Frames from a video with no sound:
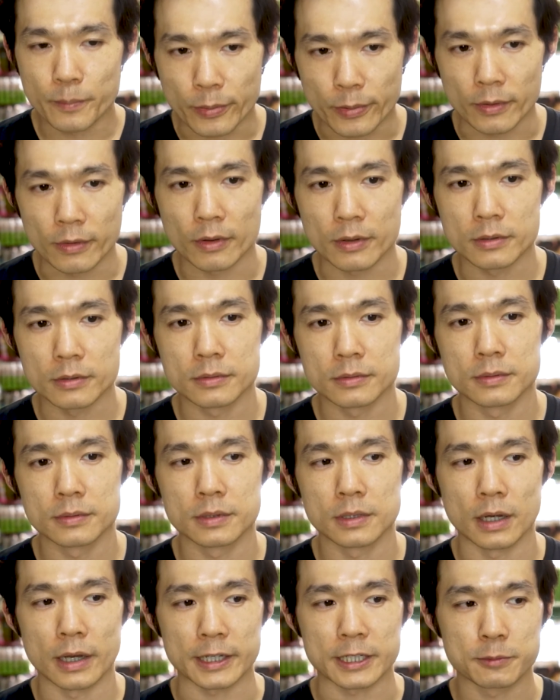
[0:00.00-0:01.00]
prolonged
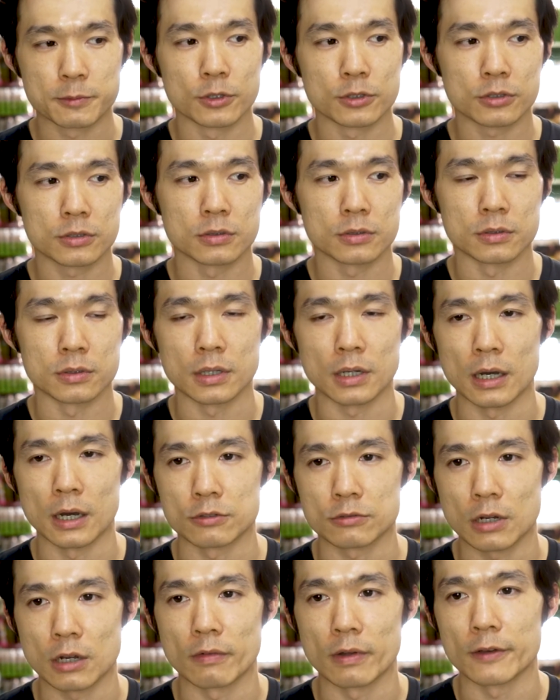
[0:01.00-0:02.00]
exposed to
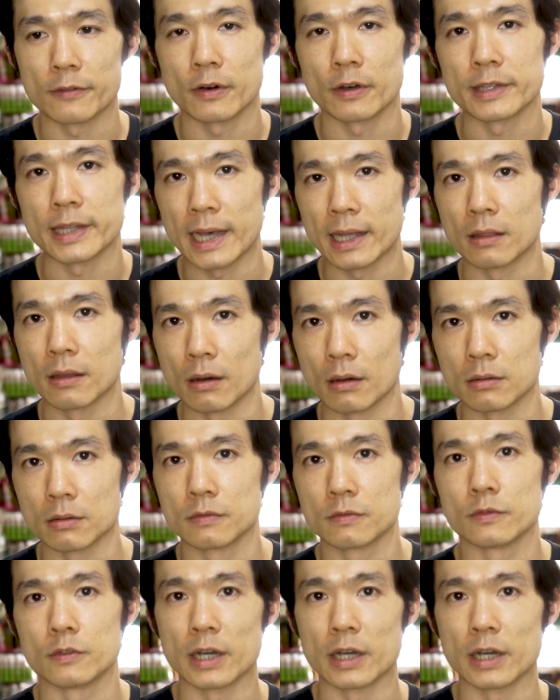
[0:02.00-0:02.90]
ultraviolet for that long